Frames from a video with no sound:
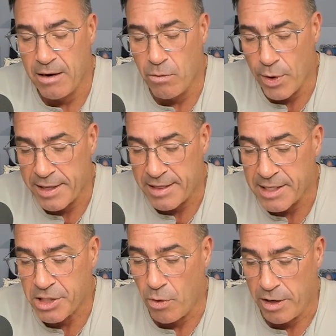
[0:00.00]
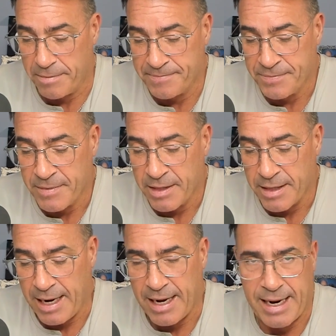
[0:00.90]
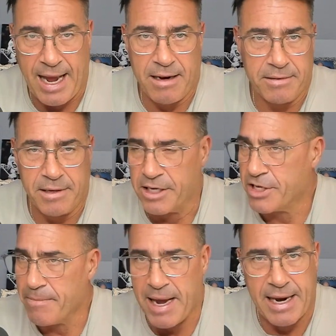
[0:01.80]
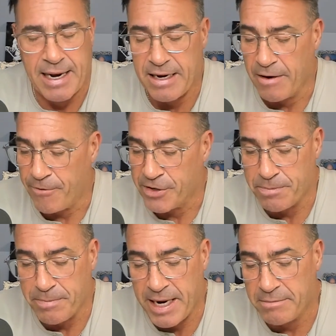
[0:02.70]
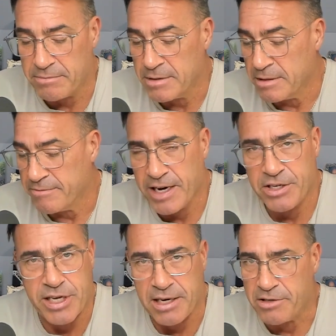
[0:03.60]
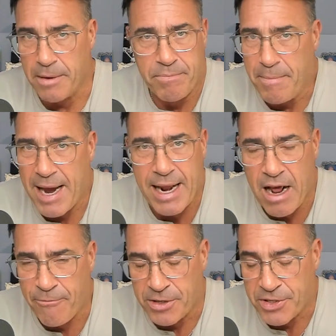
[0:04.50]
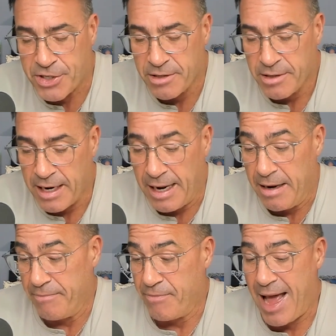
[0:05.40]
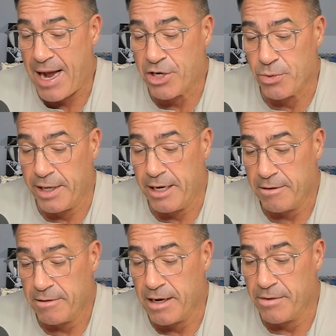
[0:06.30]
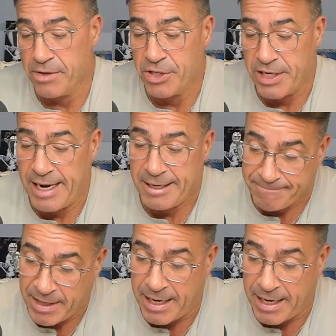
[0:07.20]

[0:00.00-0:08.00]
with this one. And again, it doesn't make any difference. Meat, vegetation, doesn't make any difference. And actually, they're saying,